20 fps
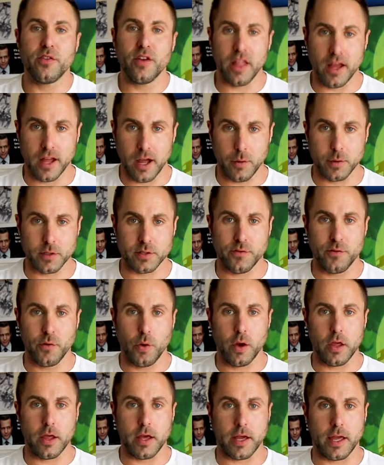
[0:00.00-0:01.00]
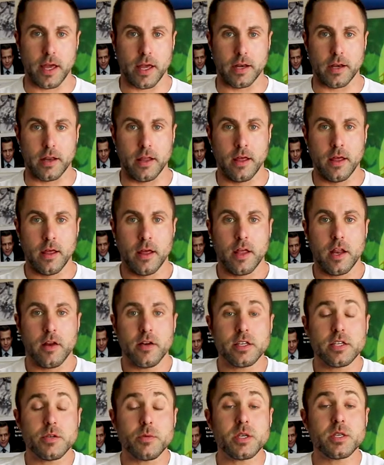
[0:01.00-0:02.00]
feel like I was 40 again. There
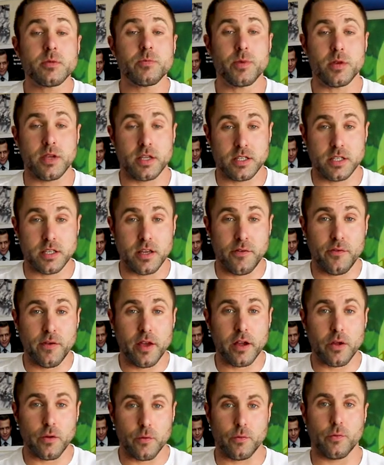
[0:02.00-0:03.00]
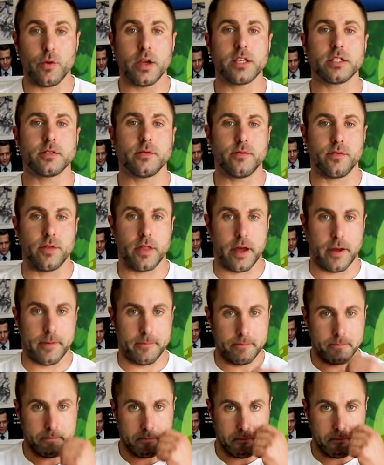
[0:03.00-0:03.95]
is a specific reason for that.